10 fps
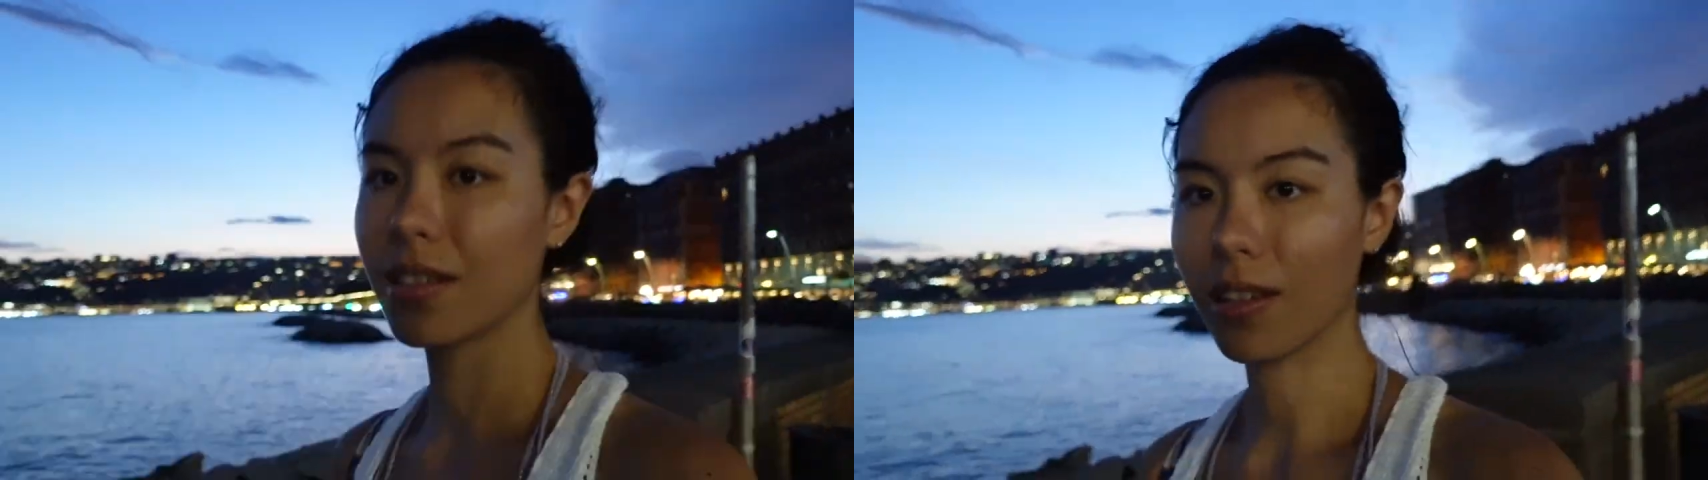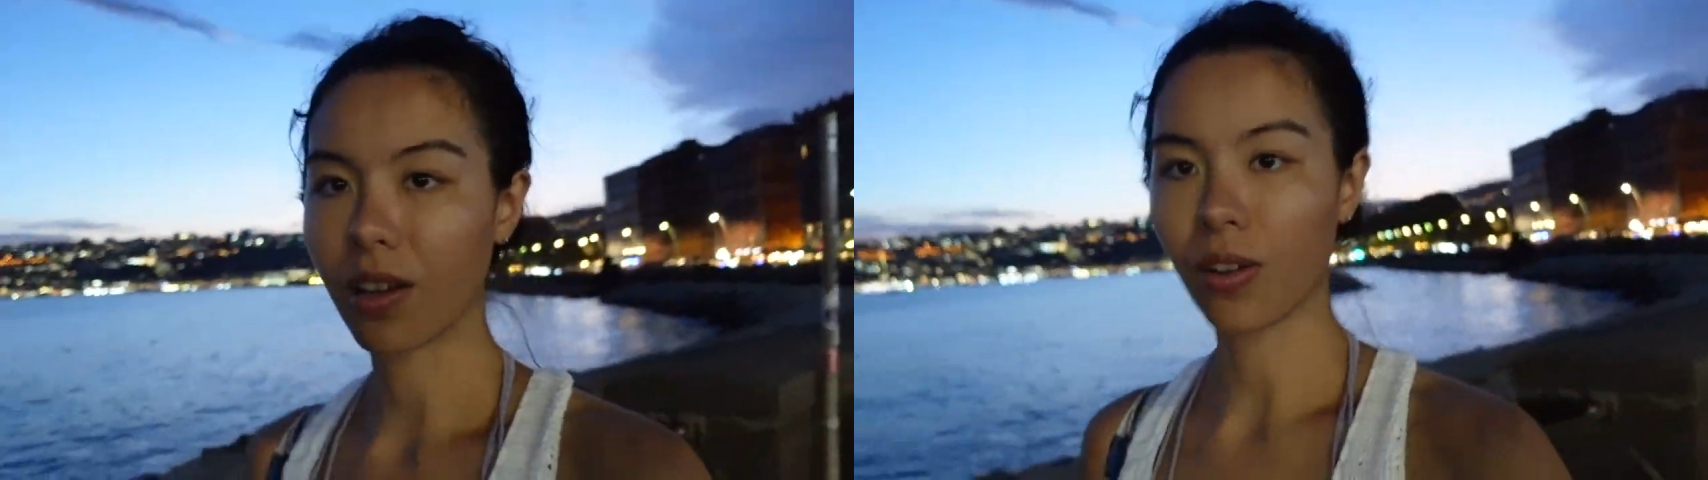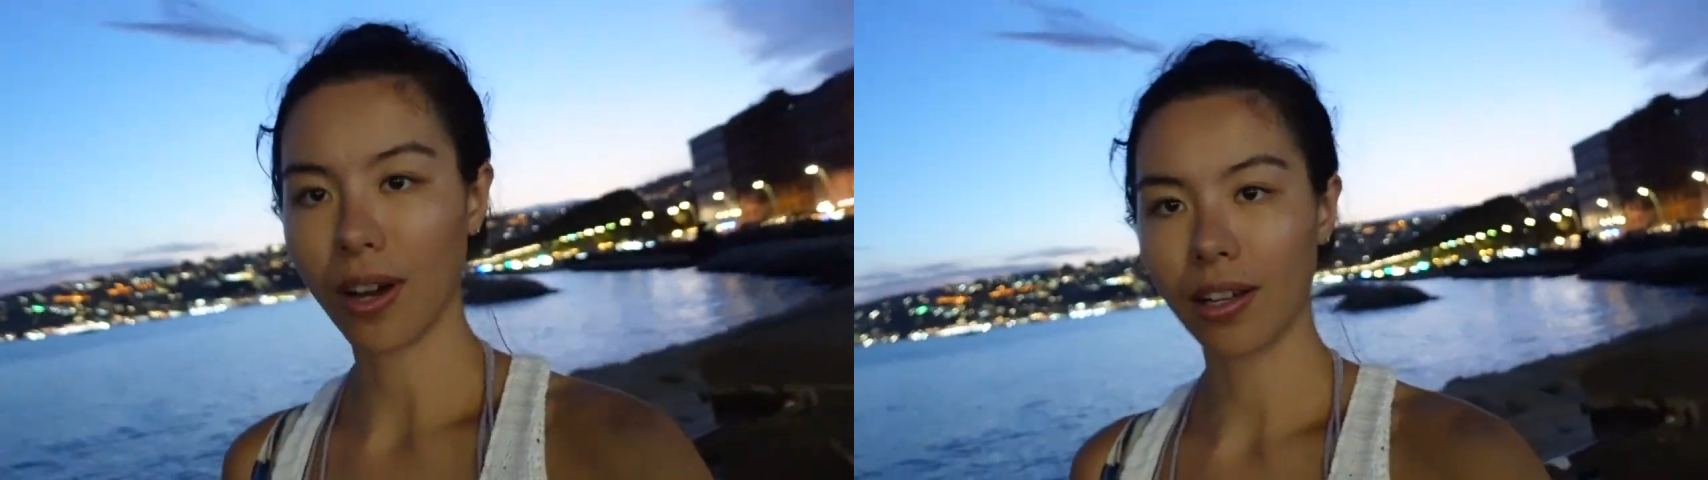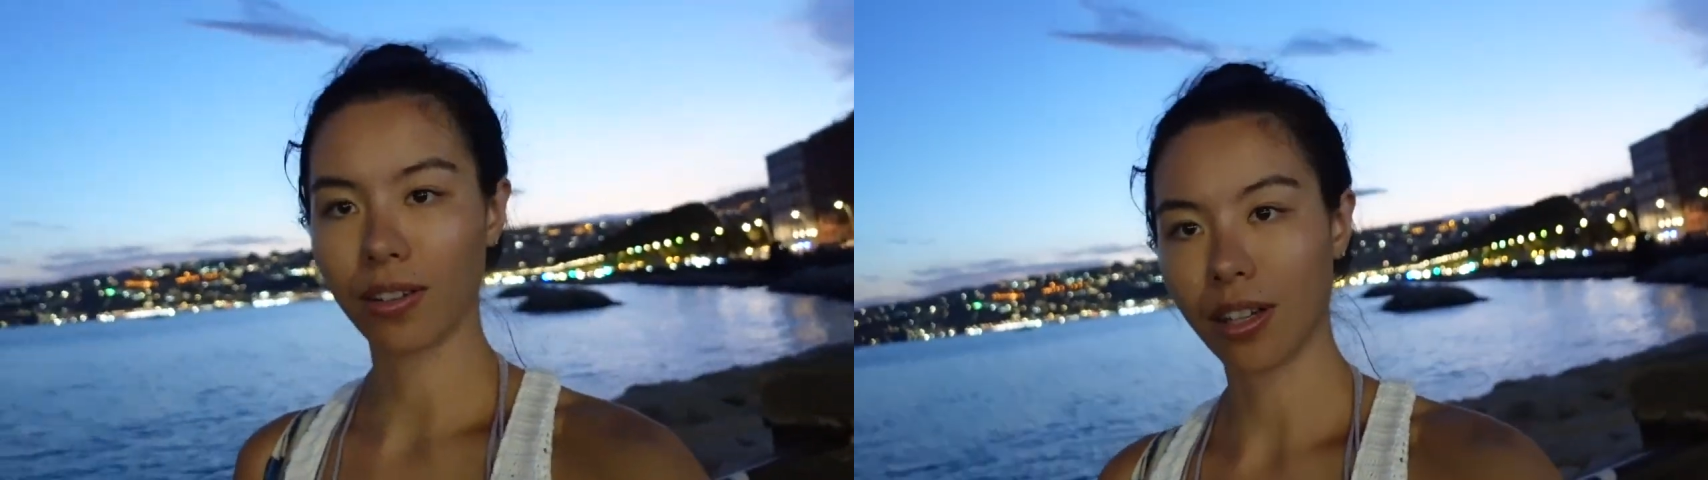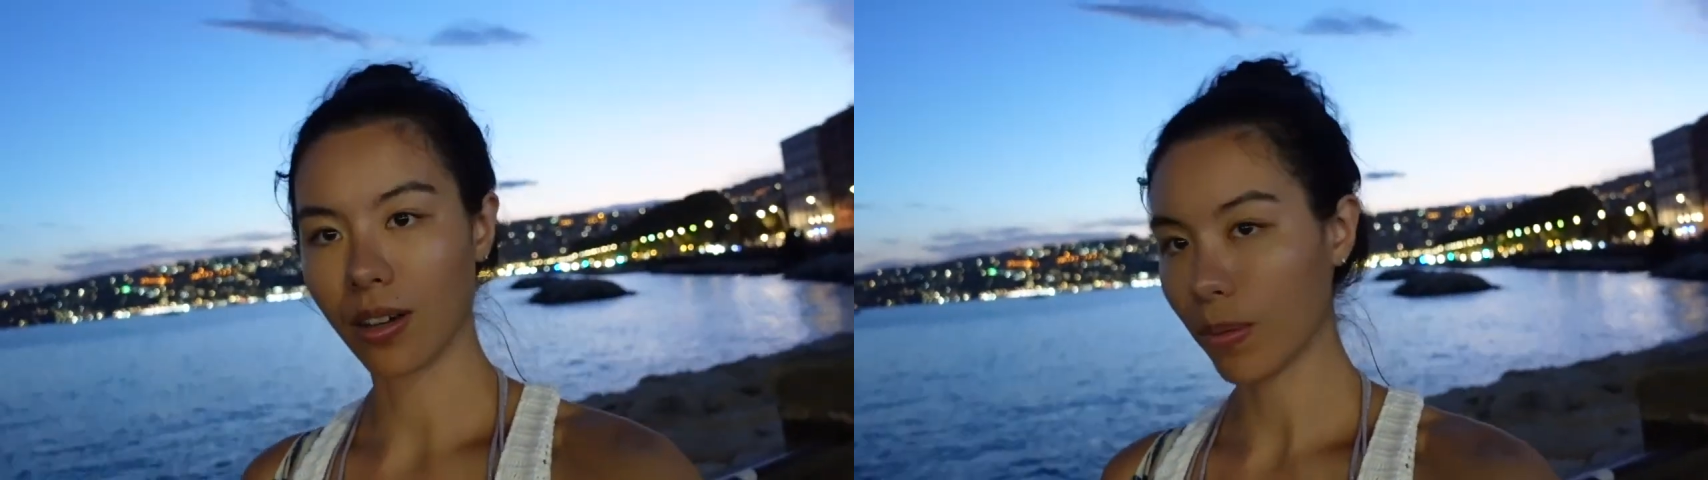So, I
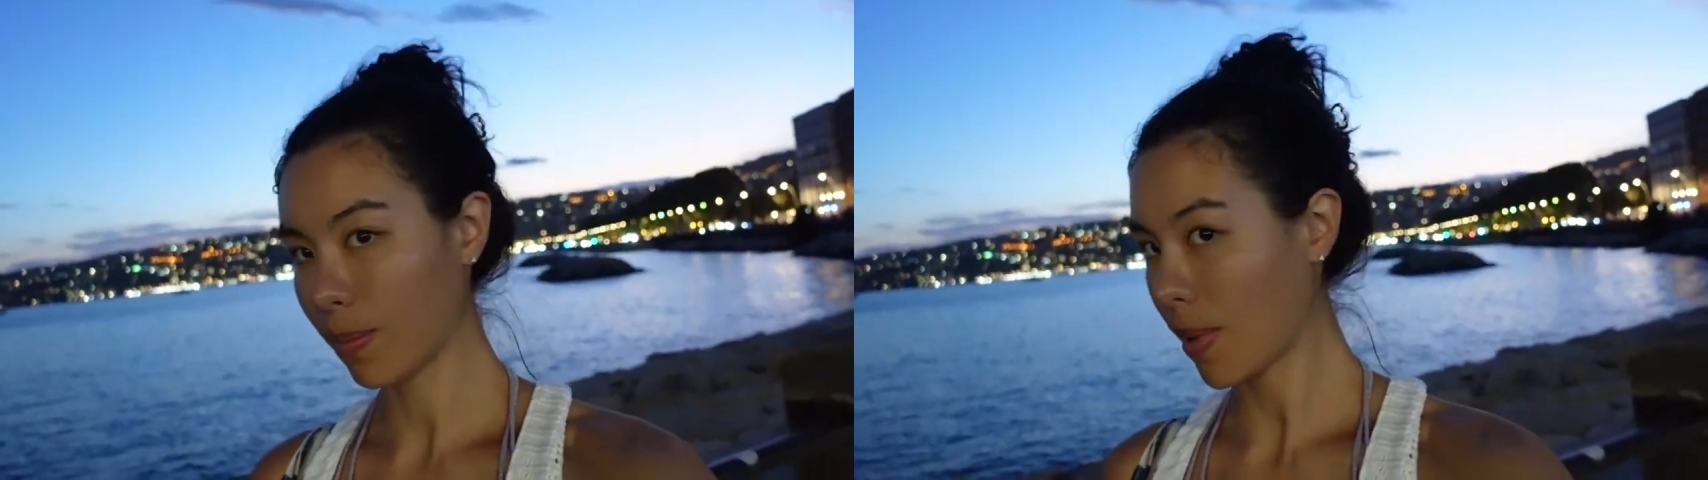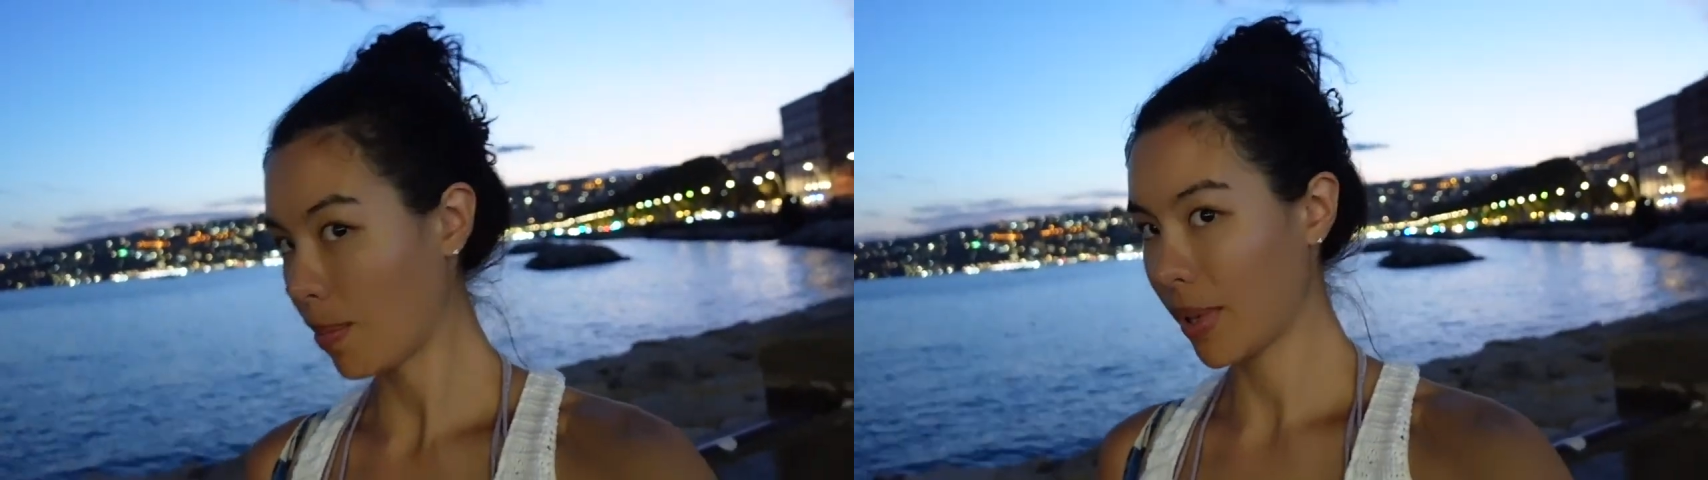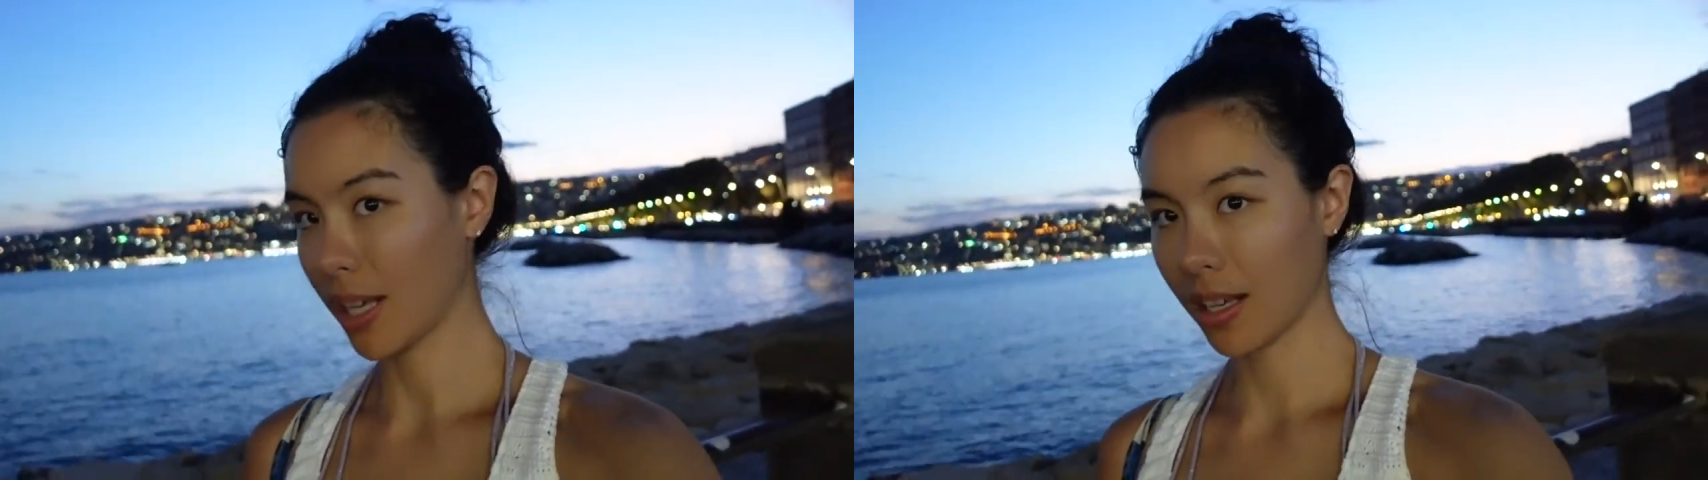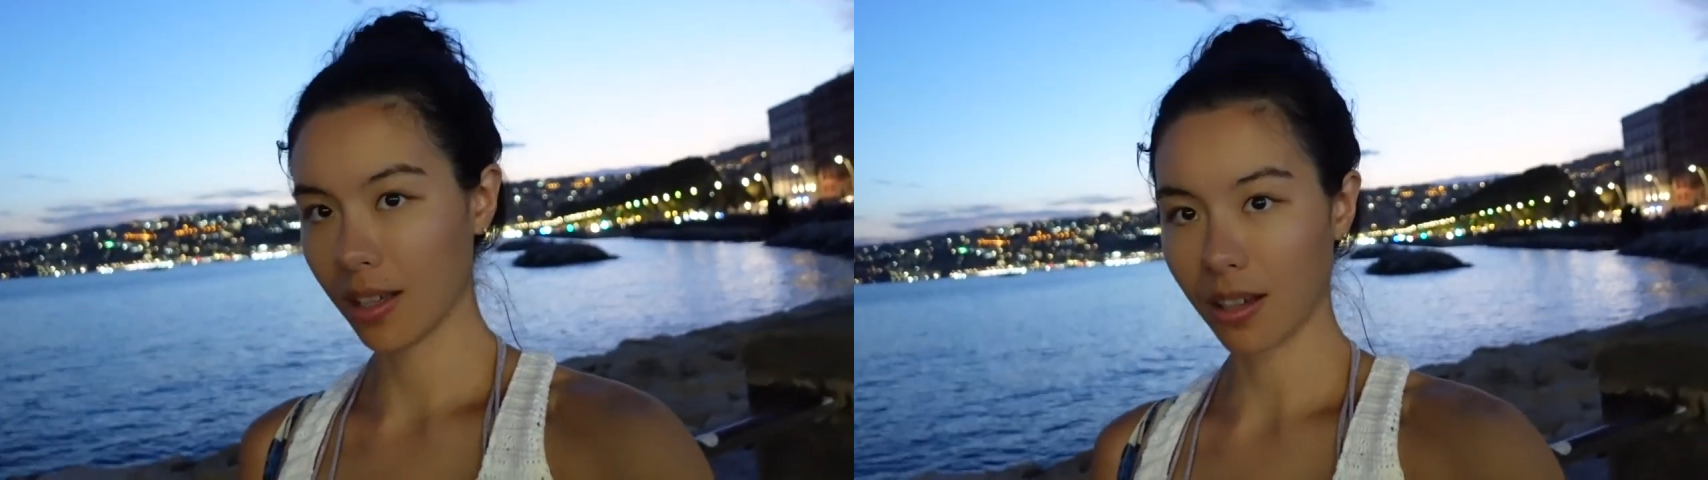don't know, maybe